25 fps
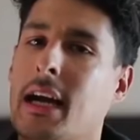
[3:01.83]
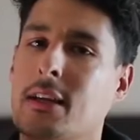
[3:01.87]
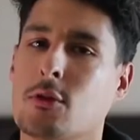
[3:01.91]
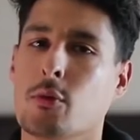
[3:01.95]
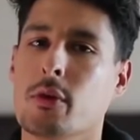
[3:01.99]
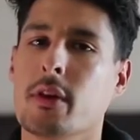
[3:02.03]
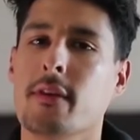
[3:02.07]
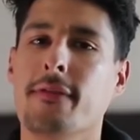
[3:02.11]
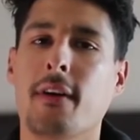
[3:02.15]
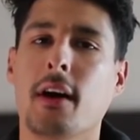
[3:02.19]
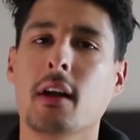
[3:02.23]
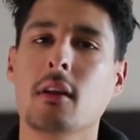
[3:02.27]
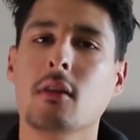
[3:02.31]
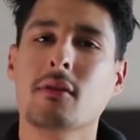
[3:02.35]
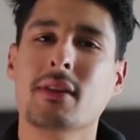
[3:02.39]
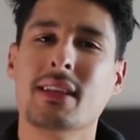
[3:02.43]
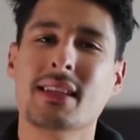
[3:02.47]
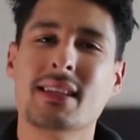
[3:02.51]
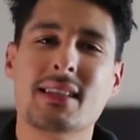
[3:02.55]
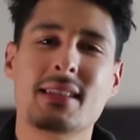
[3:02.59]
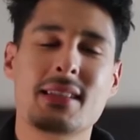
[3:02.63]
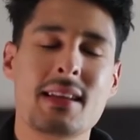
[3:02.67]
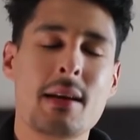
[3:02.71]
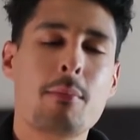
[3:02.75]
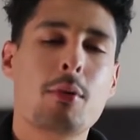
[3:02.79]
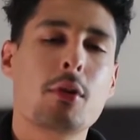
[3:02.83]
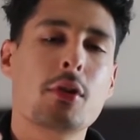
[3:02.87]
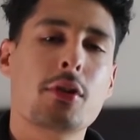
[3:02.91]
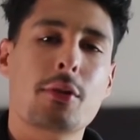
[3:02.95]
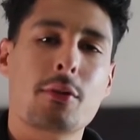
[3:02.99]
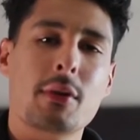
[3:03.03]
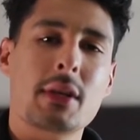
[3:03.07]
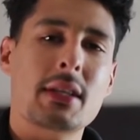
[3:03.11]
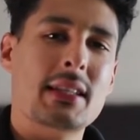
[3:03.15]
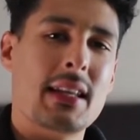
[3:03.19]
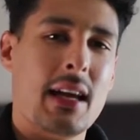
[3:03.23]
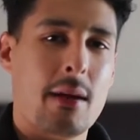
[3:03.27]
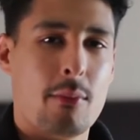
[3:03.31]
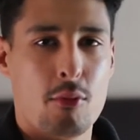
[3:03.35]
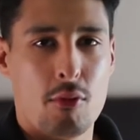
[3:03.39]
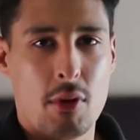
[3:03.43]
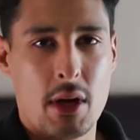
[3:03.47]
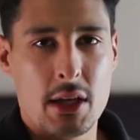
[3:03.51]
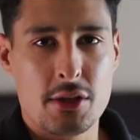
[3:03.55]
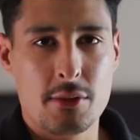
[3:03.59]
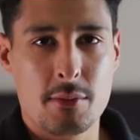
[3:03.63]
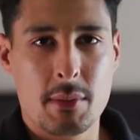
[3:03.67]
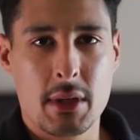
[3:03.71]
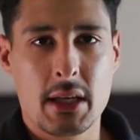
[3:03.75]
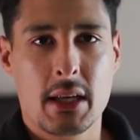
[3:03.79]
Guys, when you follow this simple three-step
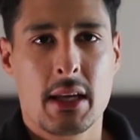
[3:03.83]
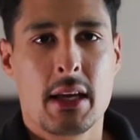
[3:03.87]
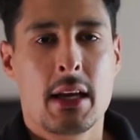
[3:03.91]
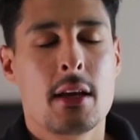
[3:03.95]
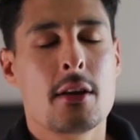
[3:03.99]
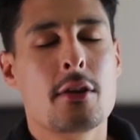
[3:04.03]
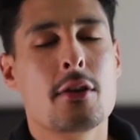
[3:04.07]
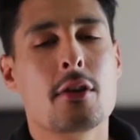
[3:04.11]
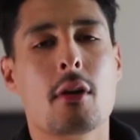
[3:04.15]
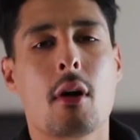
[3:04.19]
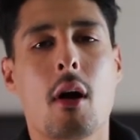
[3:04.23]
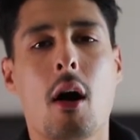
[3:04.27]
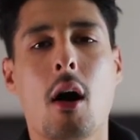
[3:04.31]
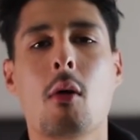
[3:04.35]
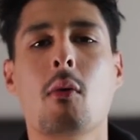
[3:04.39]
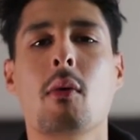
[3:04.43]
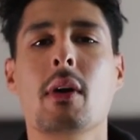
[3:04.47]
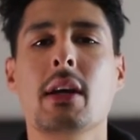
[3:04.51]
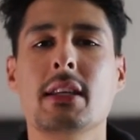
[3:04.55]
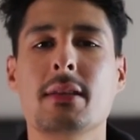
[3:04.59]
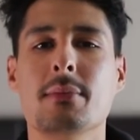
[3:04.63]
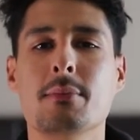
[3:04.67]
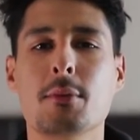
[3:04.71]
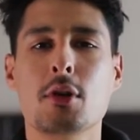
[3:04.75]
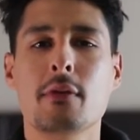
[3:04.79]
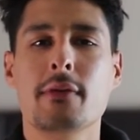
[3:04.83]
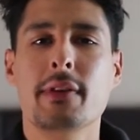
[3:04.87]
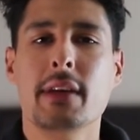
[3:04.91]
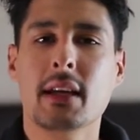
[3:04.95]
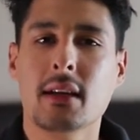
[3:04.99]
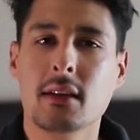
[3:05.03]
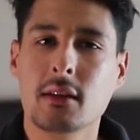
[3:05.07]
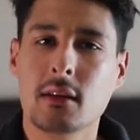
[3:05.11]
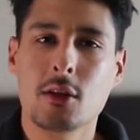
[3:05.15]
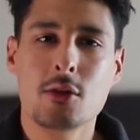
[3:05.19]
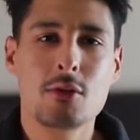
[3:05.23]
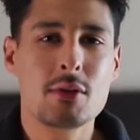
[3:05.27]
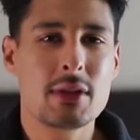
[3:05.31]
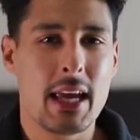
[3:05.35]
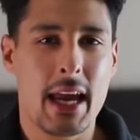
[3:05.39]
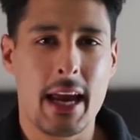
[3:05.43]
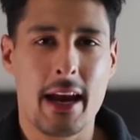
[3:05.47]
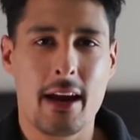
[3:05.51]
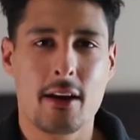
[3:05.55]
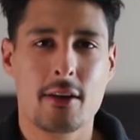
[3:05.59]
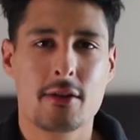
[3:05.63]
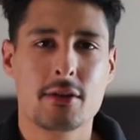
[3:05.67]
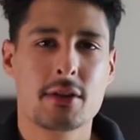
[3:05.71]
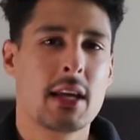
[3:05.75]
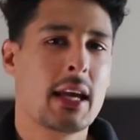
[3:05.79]
regimen, you're always moving loose
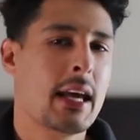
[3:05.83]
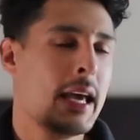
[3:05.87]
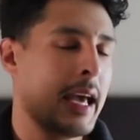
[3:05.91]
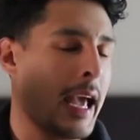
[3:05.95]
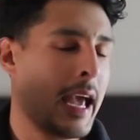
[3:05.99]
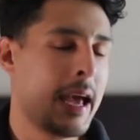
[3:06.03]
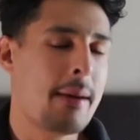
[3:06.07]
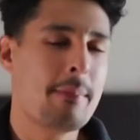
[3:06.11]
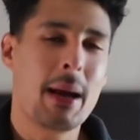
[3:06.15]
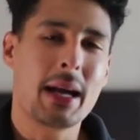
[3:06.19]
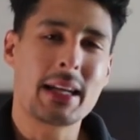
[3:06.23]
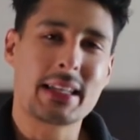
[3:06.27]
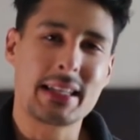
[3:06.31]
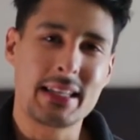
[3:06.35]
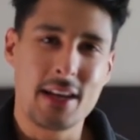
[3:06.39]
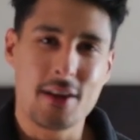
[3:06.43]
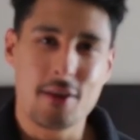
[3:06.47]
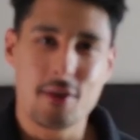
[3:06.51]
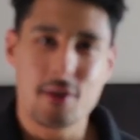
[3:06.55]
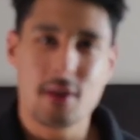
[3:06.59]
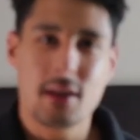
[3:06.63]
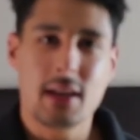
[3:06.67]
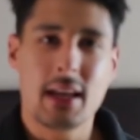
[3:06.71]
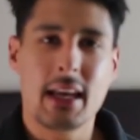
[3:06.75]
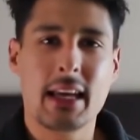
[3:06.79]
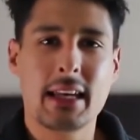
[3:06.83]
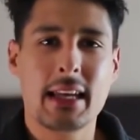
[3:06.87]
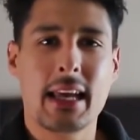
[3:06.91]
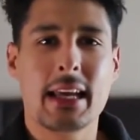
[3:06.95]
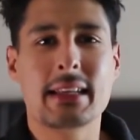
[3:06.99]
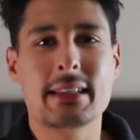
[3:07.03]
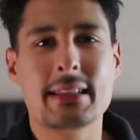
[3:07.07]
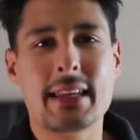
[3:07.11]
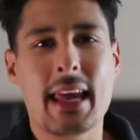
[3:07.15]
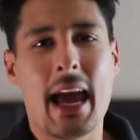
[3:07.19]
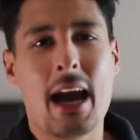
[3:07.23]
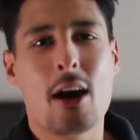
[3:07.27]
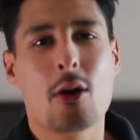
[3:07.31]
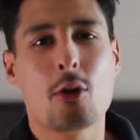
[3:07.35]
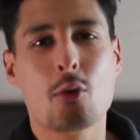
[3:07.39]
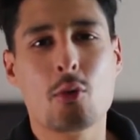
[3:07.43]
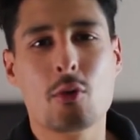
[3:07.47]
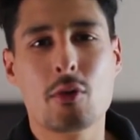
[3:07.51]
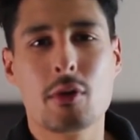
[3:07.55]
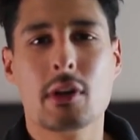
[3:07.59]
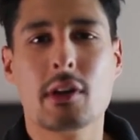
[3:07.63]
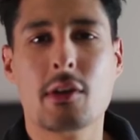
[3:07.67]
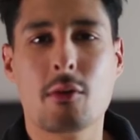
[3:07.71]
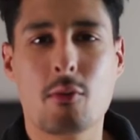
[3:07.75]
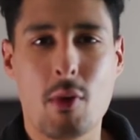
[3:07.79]
hairs and bacteria in a
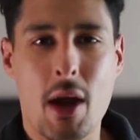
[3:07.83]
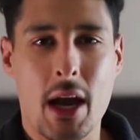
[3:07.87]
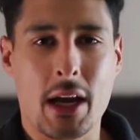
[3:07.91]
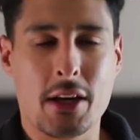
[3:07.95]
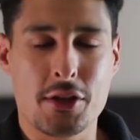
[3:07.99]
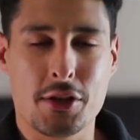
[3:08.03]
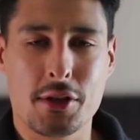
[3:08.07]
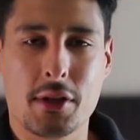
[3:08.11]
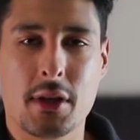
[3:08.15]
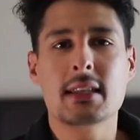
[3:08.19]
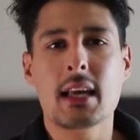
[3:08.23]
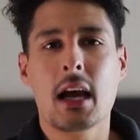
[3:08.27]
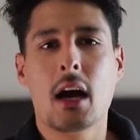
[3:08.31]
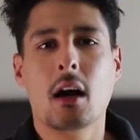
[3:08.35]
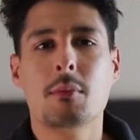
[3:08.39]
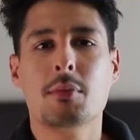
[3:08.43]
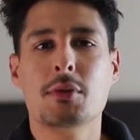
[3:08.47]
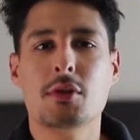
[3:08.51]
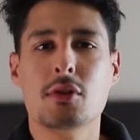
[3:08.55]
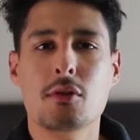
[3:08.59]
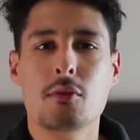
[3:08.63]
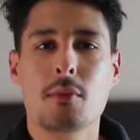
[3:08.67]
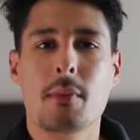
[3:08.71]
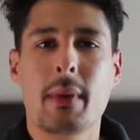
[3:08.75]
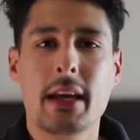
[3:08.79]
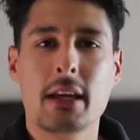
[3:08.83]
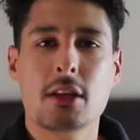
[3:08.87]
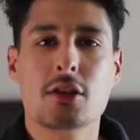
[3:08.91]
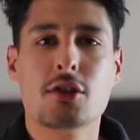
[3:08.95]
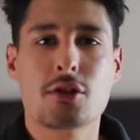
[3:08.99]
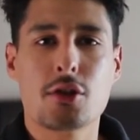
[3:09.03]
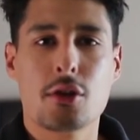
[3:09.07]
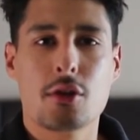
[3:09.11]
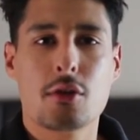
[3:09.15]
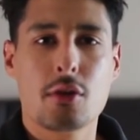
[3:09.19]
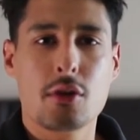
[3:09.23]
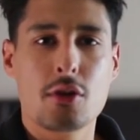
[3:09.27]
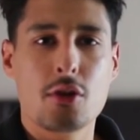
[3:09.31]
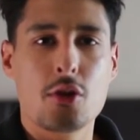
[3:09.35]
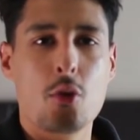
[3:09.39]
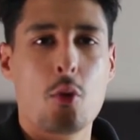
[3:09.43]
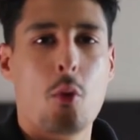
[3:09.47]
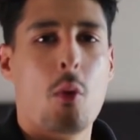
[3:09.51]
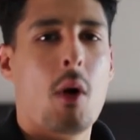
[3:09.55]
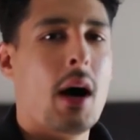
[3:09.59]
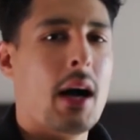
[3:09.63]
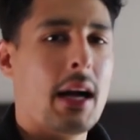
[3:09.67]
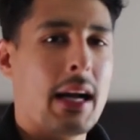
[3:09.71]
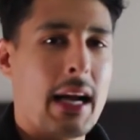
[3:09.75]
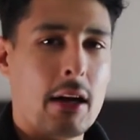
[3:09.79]
downward direction. This helps you make sure you
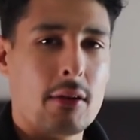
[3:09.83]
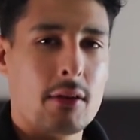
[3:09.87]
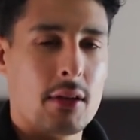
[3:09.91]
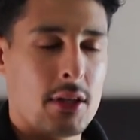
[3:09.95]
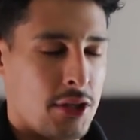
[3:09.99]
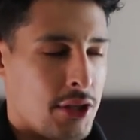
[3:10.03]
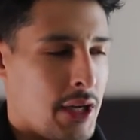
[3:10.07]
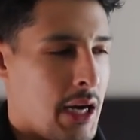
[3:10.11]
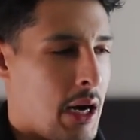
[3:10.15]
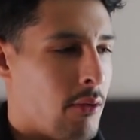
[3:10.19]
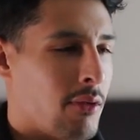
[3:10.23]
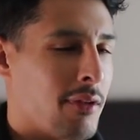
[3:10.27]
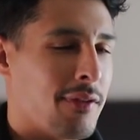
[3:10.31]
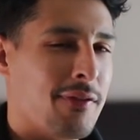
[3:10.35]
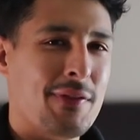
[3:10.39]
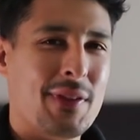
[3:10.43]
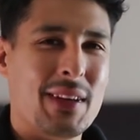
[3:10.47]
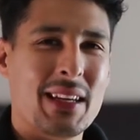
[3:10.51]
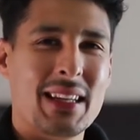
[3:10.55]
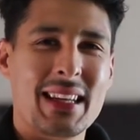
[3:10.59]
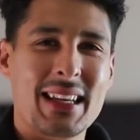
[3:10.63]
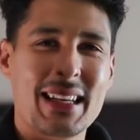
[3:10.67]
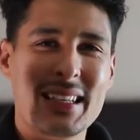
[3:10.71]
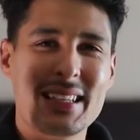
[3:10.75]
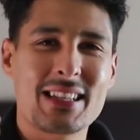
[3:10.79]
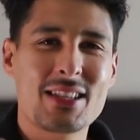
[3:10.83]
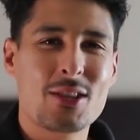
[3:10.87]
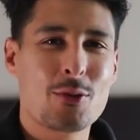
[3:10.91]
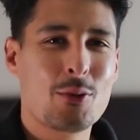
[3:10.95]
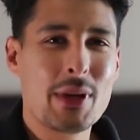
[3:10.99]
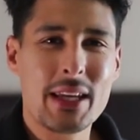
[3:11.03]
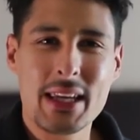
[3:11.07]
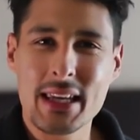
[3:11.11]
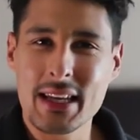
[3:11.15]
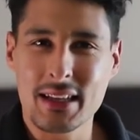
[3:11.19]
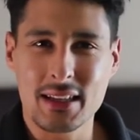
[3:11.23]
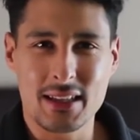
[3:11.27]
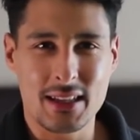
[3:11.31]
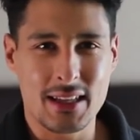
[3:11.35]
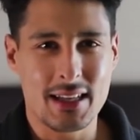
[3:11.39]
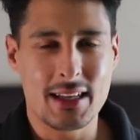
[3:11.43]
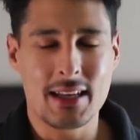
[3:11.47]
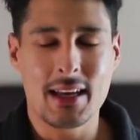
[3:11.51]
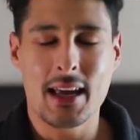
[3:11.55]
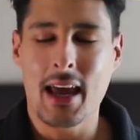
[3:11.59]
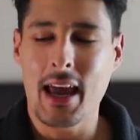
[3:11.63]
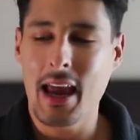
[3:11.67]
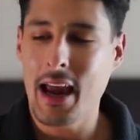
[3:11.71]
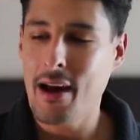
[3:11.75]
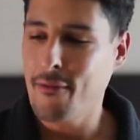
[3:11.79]
walk out the shower feeling squeaky
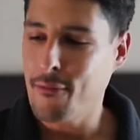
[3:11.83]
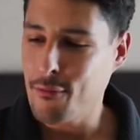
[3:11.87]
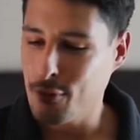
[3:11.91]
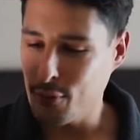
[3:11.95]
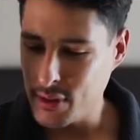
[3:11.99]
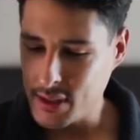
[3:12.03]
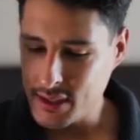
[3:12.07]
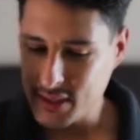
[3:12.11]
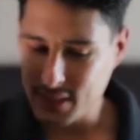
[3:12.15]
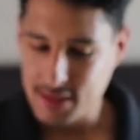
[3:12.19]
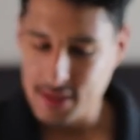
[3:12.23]
clean every